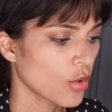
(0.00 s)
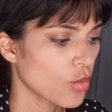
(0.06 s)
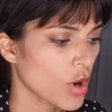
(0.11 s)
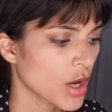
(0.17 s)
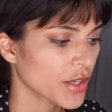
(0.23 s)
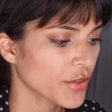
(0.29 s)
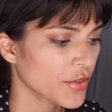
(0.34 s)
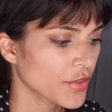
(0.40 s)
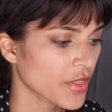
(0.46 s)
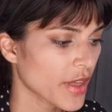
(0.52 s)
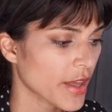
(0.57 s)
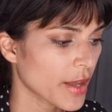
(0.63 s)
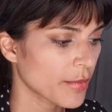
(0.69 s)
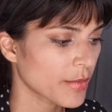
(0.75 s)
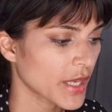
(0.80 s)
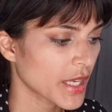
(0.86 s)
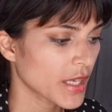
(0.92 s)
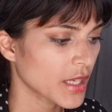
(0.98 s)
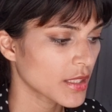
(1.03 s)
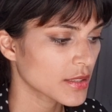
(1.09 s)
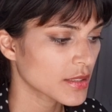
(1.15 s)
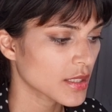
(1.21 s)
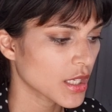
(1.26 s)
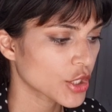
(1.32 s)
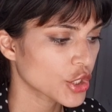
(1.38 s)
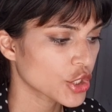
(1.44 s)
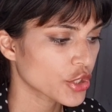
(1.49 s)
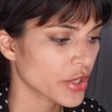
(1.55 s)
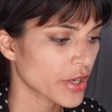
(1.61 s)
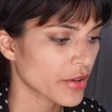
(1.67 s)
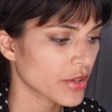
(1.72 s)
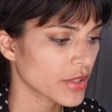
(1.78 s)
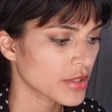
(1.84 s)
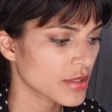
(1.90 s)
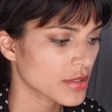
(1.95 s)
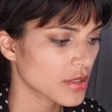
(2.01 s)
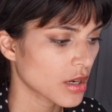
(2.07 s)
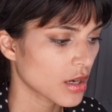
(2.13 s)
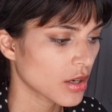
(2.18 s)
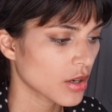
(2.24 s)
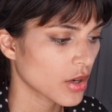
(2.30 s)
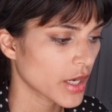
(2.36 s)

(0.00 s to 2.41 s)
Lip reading: one of them is Ashura Star